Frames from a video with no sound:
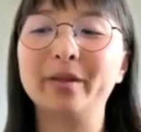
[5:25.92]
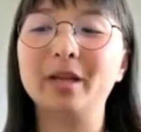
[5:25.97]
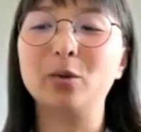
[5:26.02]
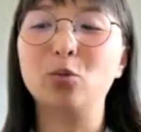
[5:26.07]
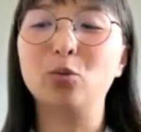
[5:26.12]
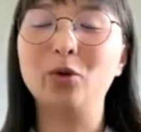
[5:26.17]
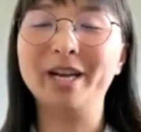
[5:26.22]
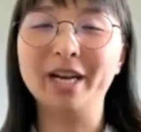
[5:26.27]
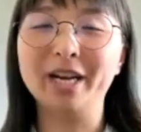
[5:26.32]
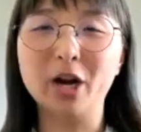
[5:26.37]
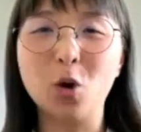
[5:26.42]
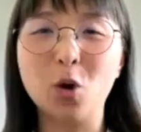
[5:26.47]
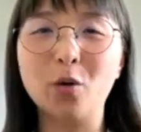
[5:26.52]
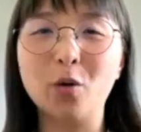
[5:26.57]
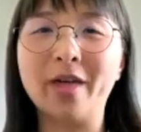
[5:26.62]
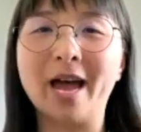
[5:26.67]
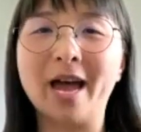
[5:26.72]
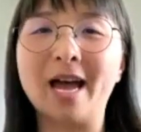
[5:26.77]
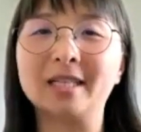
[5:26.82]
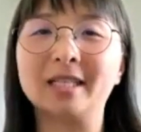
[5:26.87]
we
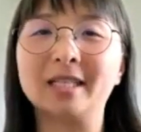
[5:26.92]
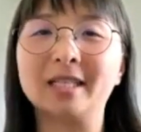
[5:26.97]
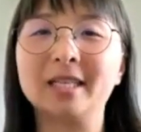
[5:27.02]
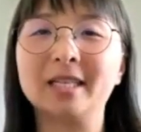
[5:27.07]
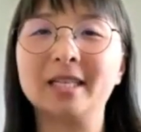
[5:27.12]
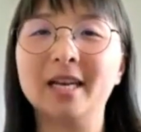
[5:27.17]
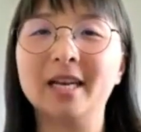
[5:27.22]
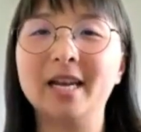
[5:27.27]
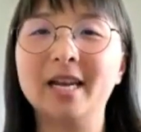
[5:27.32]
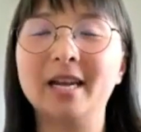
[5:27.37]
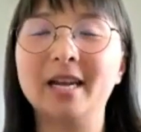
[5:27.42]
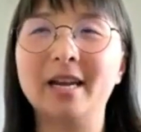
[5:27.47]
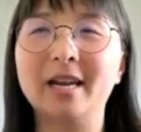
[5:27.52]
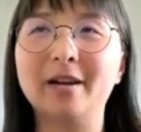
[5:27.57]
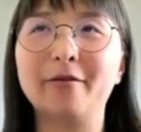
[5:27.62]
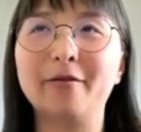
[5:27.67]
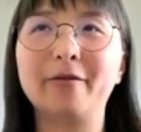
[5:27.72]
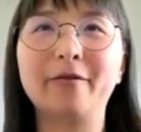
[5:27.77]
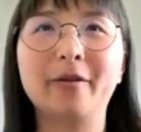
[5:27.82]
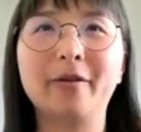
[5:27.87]
know that
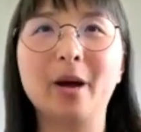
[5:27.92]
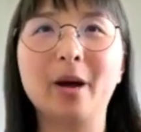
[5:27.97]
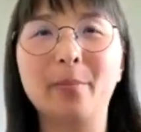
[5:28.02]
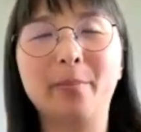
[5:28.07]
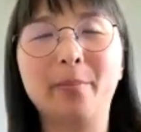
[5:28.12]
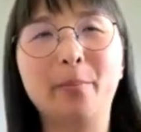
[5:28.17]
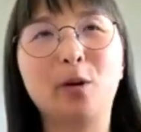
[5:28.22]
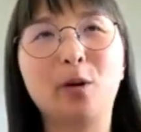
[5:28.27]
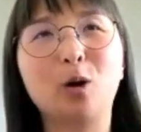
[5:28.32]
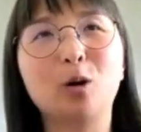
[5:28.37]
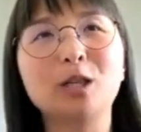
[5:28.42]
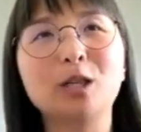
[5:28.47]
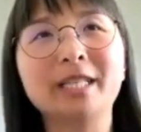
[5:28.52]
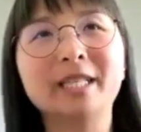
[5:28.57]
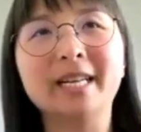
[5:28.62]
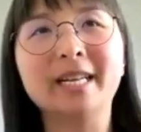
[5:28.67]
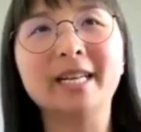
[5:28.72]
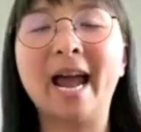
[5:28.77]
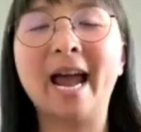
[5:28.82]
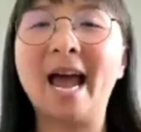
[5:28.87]
if a
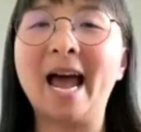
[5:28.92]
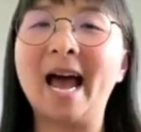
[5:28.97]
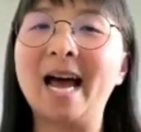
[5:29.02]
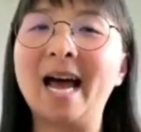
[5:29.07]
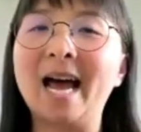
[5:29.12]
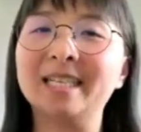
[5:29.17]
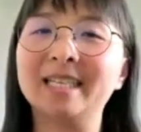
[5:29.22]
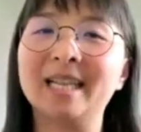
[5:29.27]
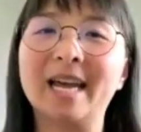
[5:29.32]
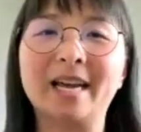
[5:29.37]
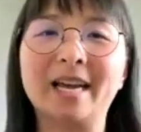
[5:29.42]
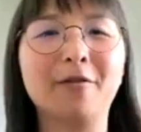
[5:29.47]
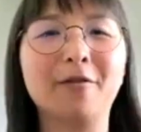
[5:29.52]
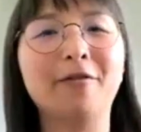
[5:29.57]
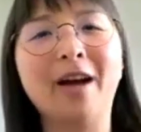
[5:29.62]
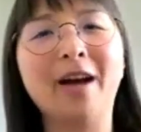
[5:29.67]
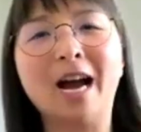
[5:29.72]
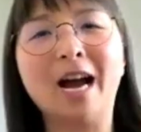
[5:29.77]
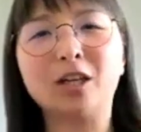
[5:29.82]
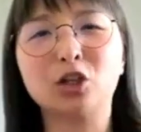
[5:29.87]
person has like a
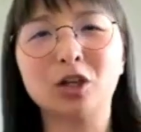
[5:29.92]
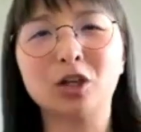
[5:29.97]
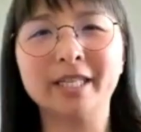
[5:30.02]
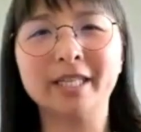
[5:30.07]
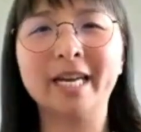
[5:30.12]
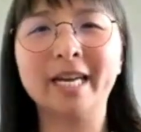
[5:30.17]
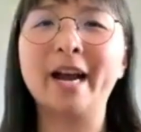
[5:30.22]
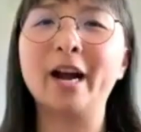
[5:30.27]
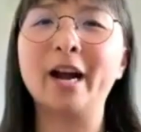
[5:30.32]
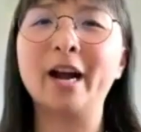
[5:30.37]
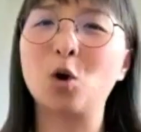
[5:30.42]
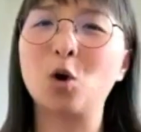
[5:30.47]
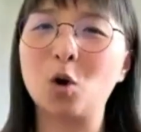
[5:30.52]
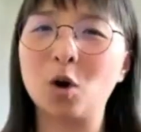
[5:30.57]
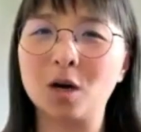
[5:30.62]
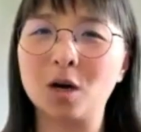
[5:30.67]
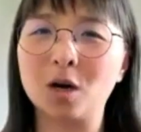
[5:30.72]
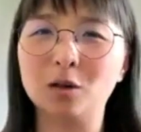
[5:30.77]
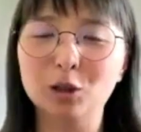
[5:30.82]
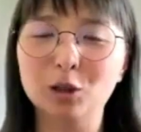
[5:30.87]
fascia tear
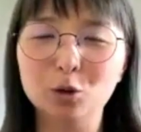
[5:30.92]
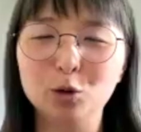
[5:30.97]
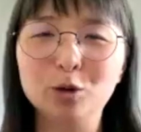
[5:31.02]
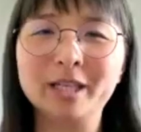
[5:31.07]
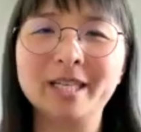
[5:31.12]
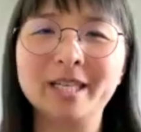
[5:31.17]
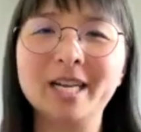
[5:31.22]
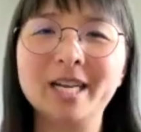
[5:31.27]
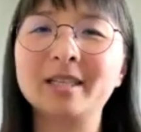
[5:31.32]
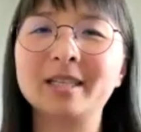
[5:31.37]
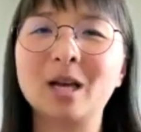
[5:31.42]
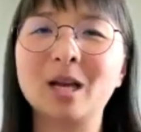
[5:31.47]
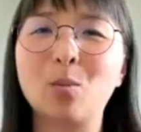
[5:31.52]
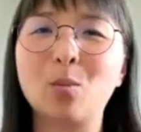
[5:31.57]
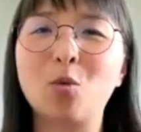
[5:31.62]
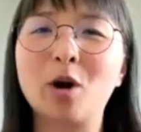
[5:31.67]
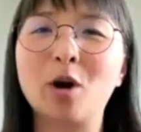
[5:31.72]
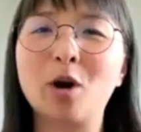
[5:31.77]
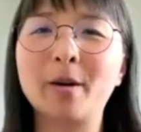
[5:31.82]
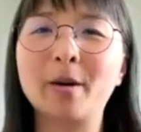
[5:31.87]
or a looseness
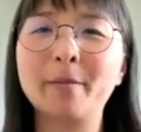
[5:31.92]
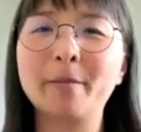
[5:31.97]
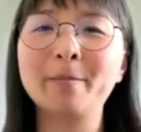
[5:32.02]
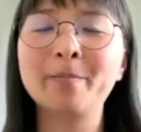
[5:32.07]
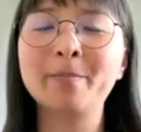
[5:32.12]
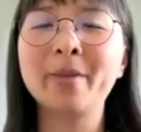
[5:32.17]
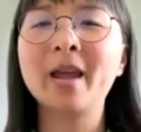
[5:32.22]
somewhere,